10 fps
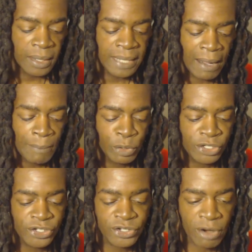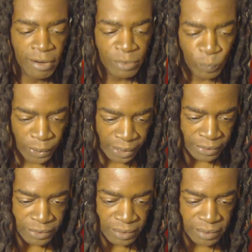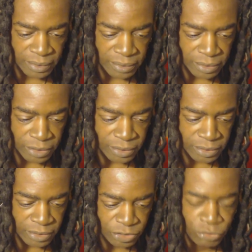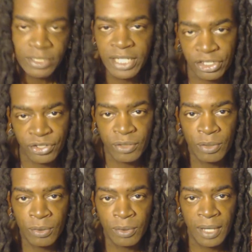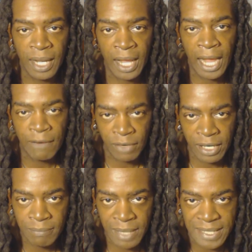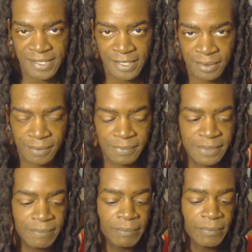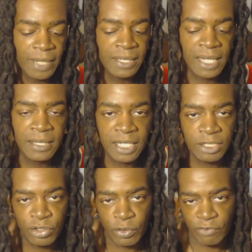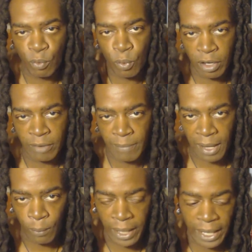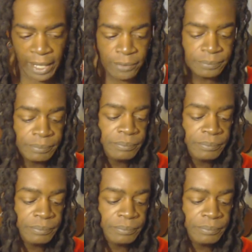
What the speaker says: Now I'm going to start with traditional African-based systems and then sort of work my way out.